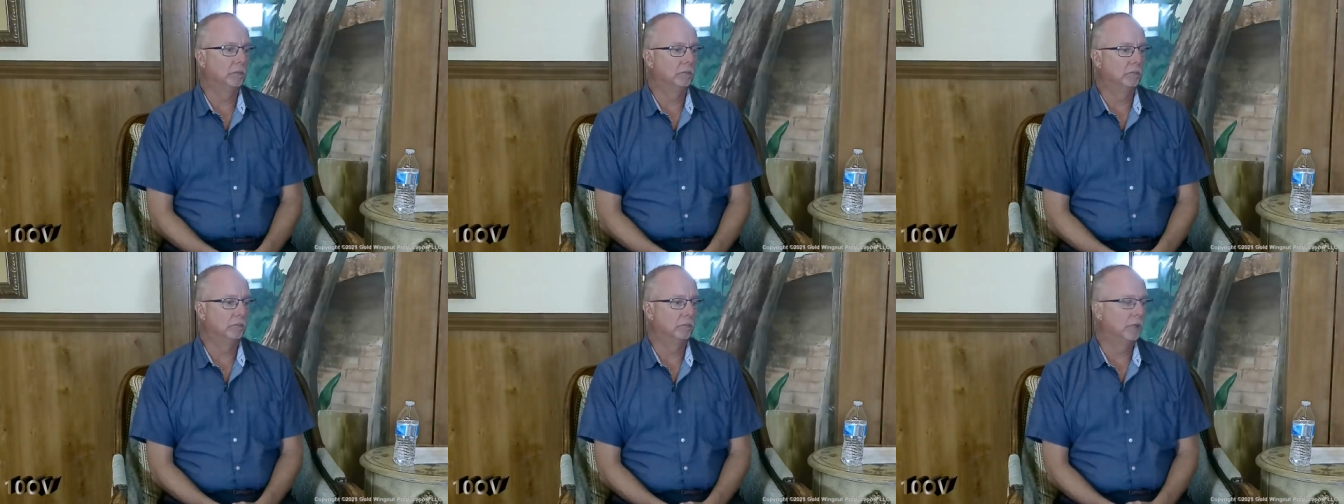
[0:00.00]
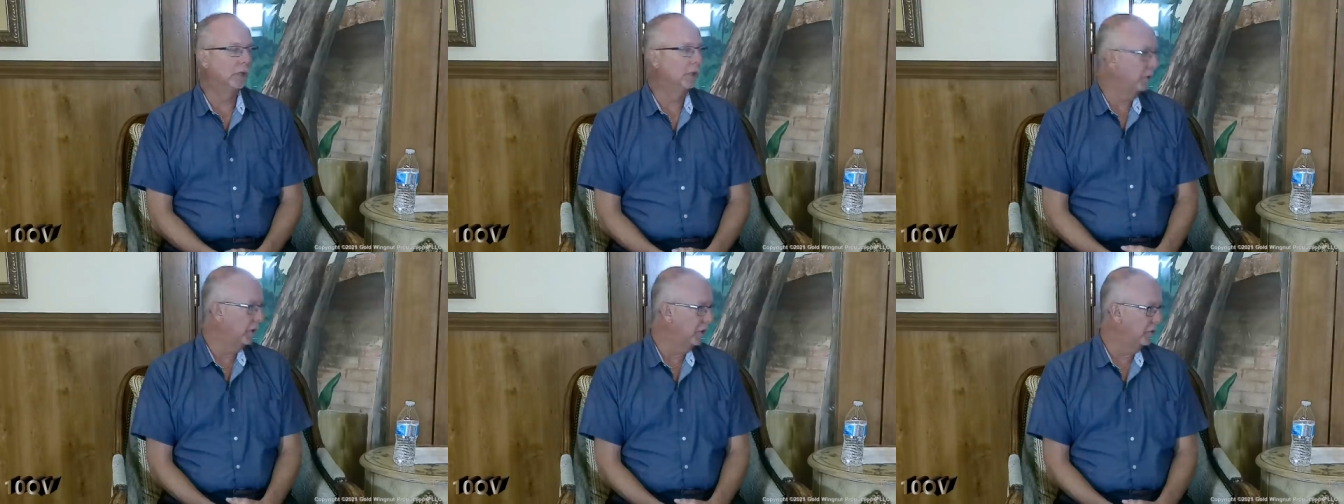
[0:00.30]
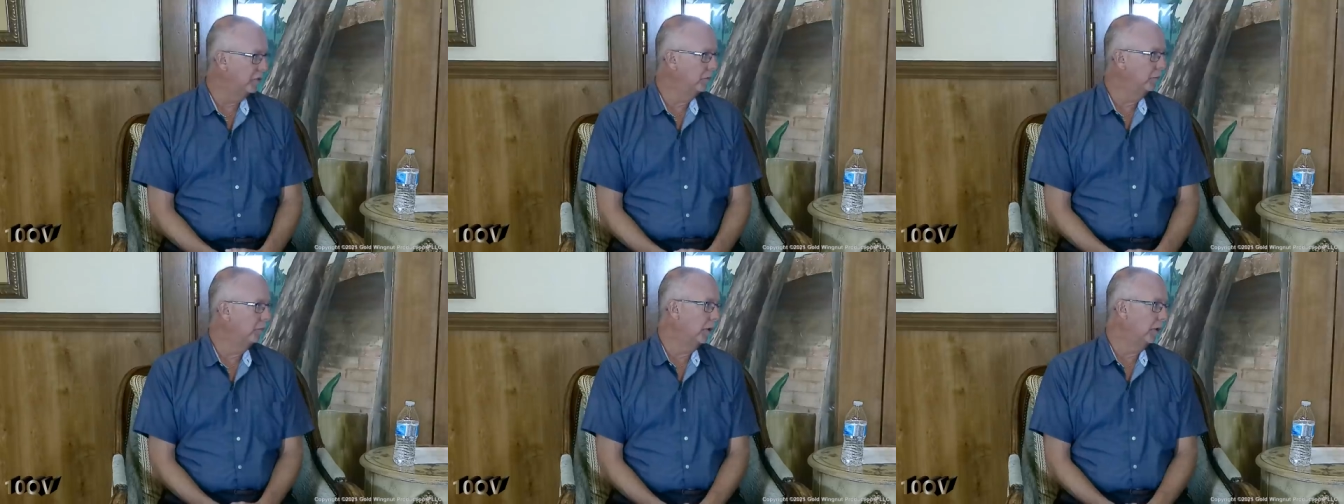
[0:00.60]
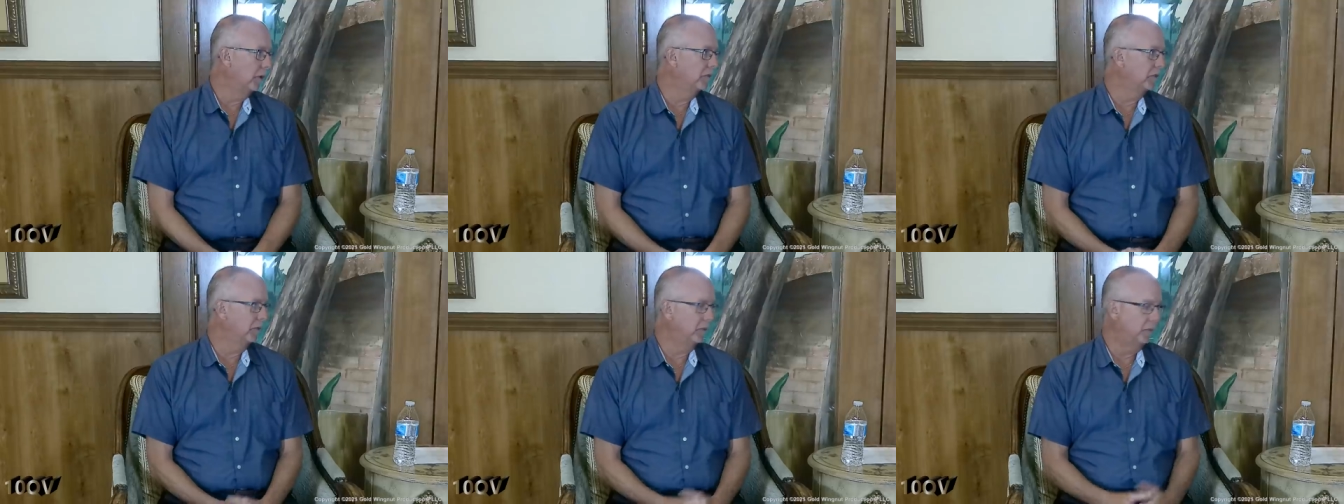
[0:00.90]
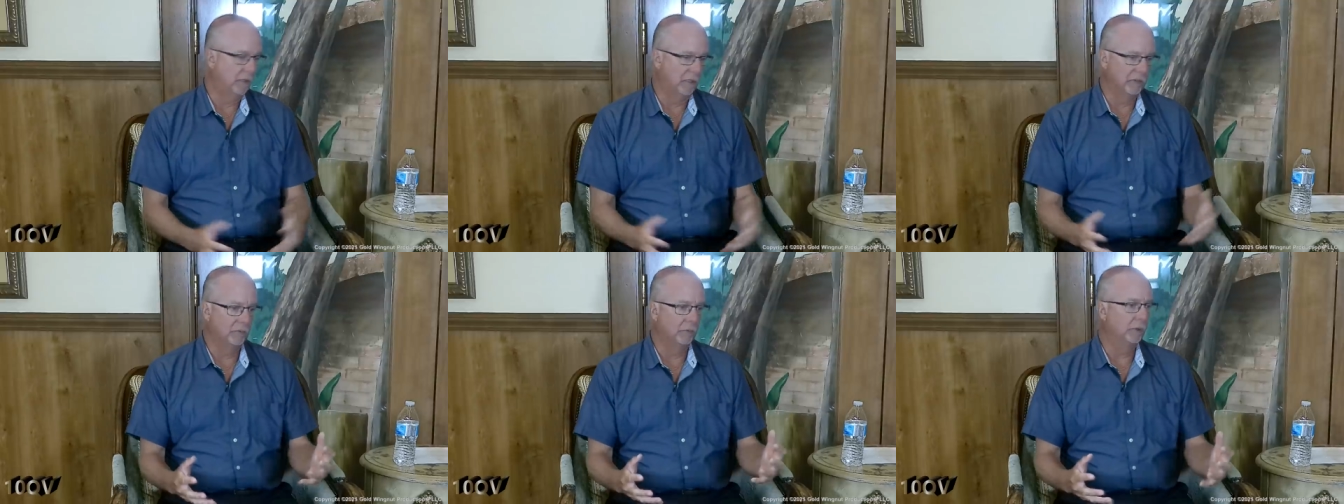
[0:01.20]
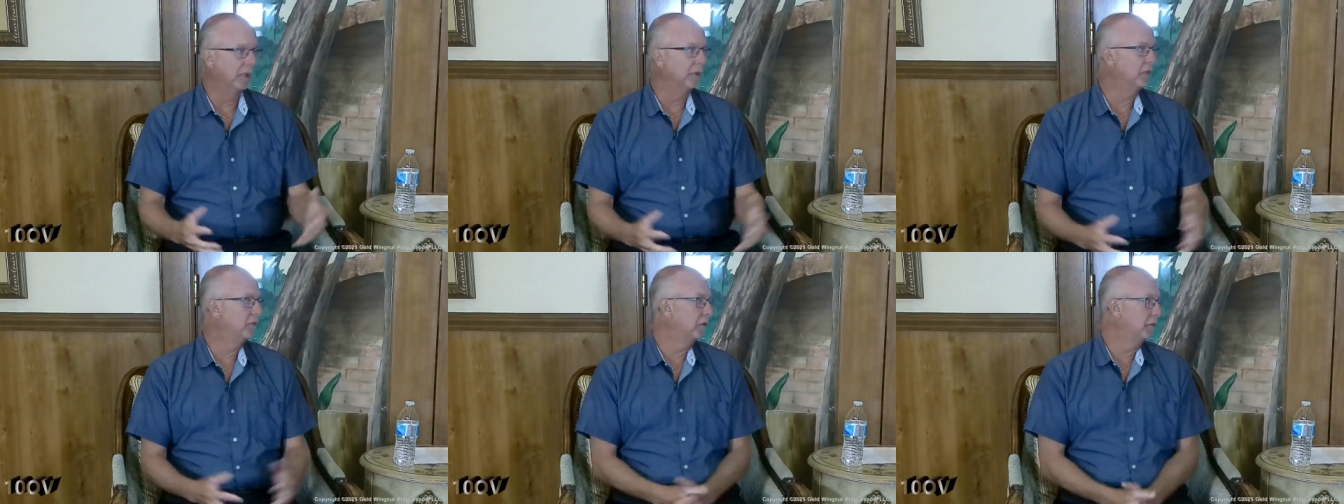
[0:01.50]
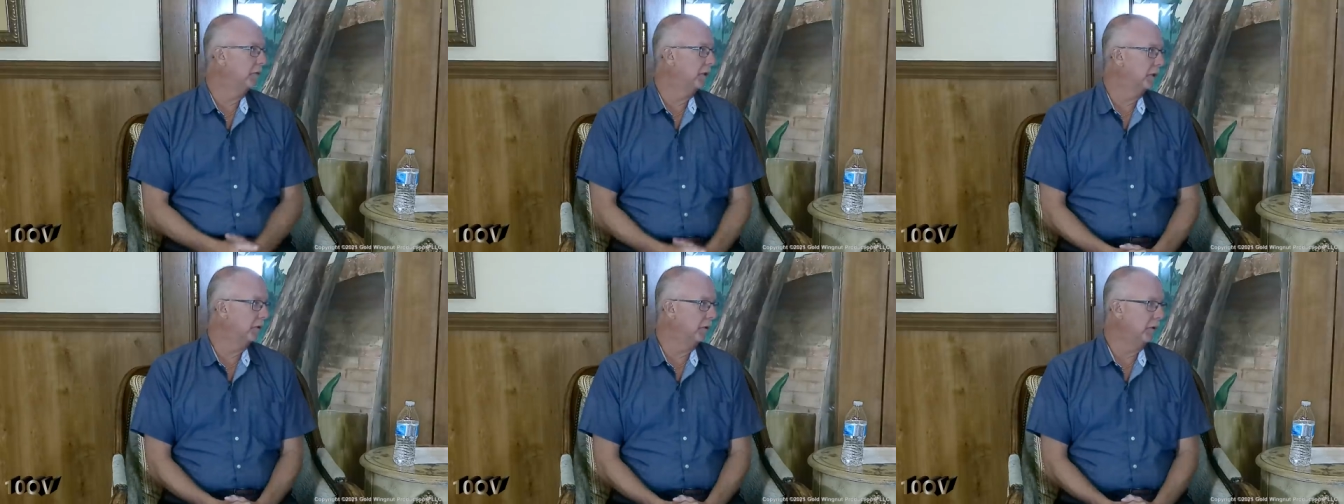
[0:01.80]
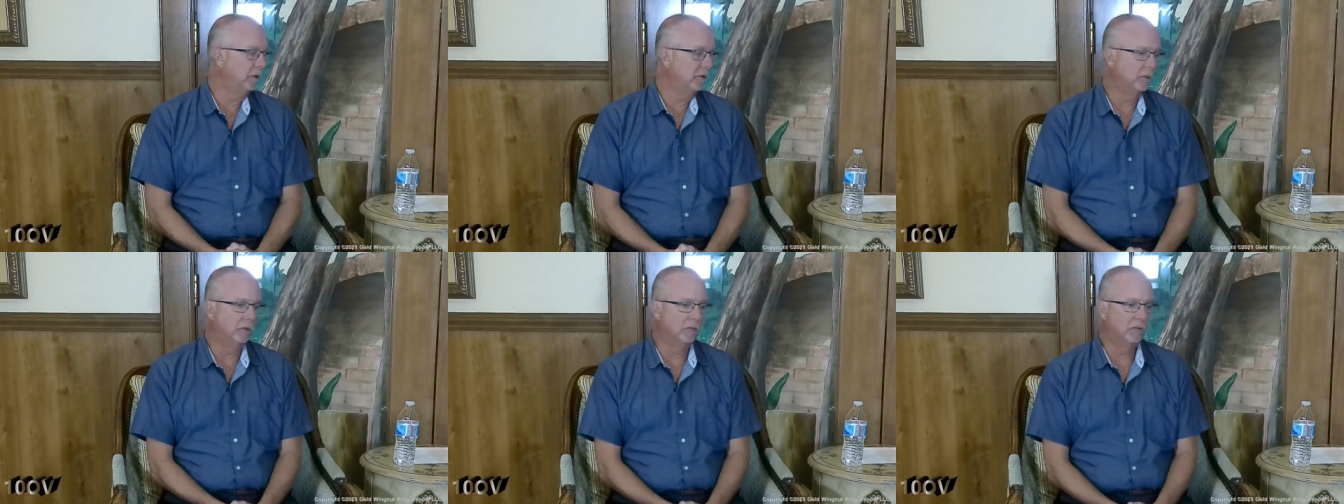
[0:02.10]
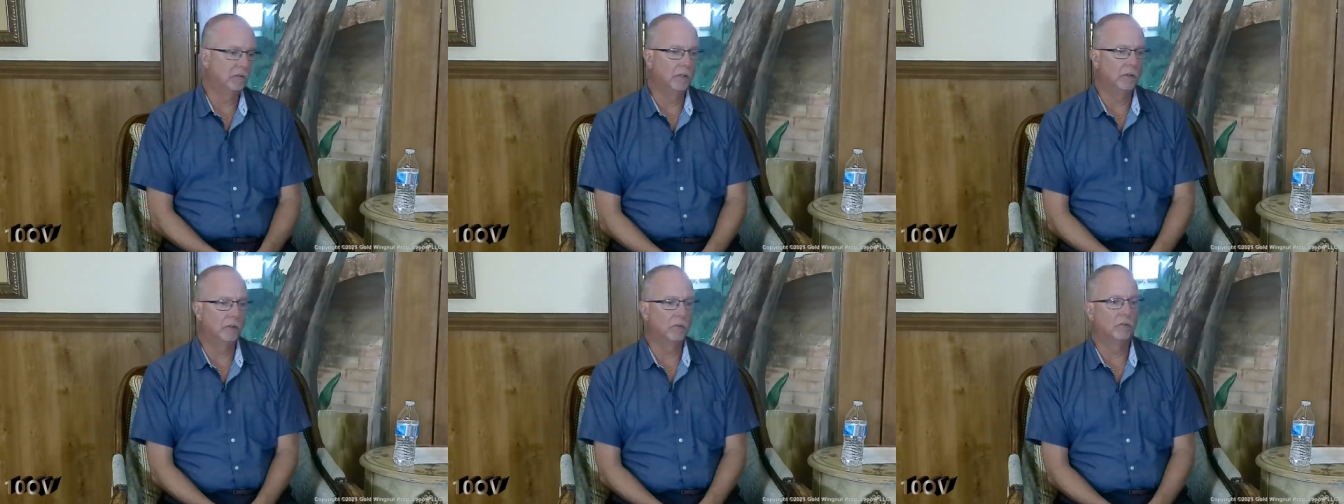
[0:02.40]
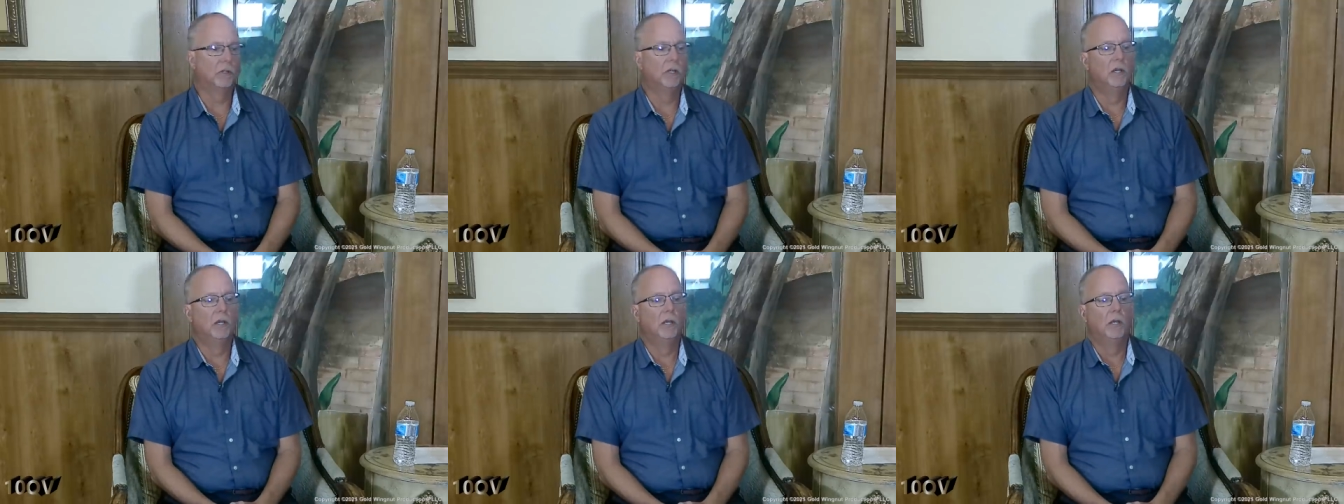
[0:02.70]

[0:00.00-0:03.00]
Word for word: Recreation and Parks, as it relates to the recreation centers,